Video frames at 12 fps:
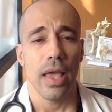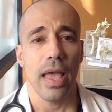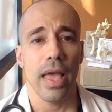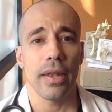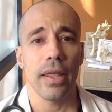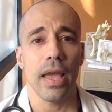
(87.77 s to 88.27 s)

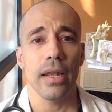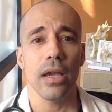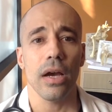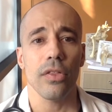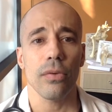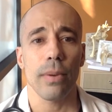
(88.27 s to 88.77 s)
and any
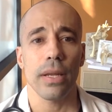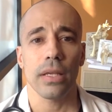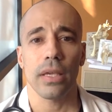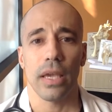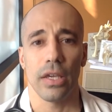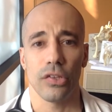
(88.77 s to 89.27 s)
other
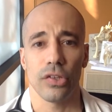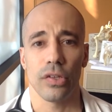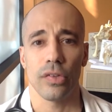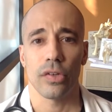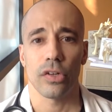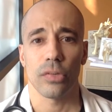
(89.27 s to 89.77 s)

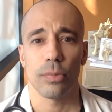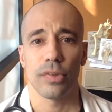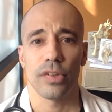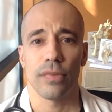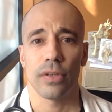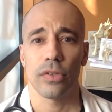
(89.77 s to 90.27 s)
medications that are
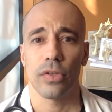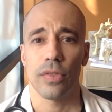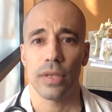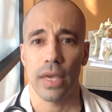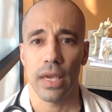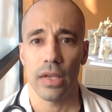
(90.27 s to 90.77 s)
specific to
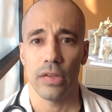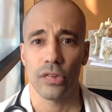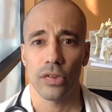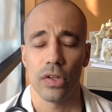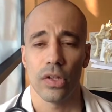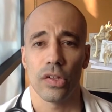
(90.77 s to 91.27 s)
the
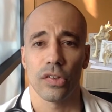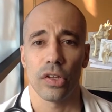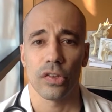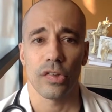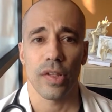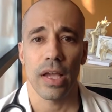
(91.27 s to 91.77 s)
case,
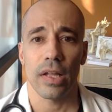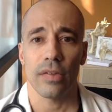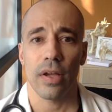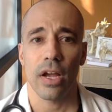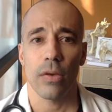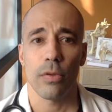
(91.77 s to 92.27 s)
such as
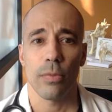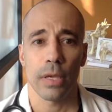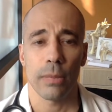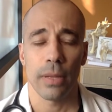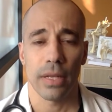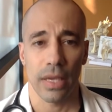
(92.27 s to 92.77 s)

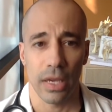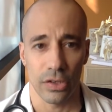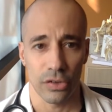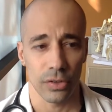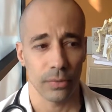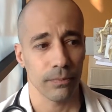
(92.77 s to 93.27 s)
antiarrhythmic
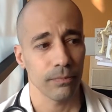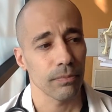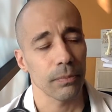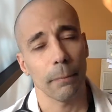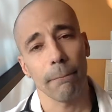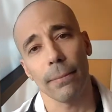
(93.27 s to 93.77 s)
medication.
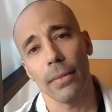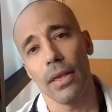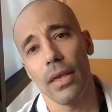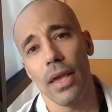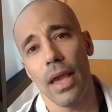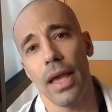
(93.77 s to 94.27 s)

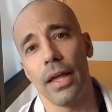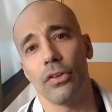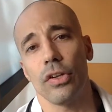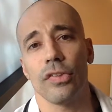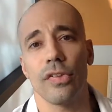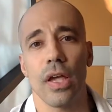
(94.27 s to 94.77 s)
And
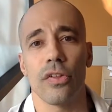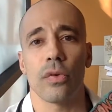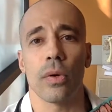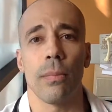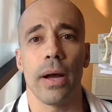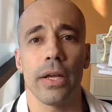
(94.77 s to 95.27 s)
just as a
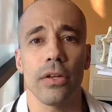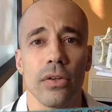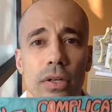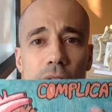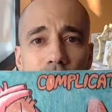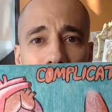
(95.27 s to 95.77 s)

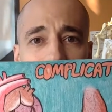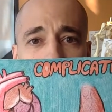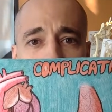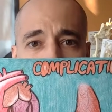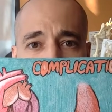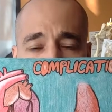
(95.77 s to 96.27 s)
reminder, an
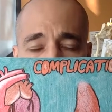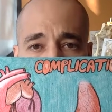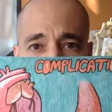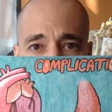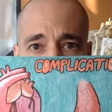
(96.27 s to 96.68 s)
example of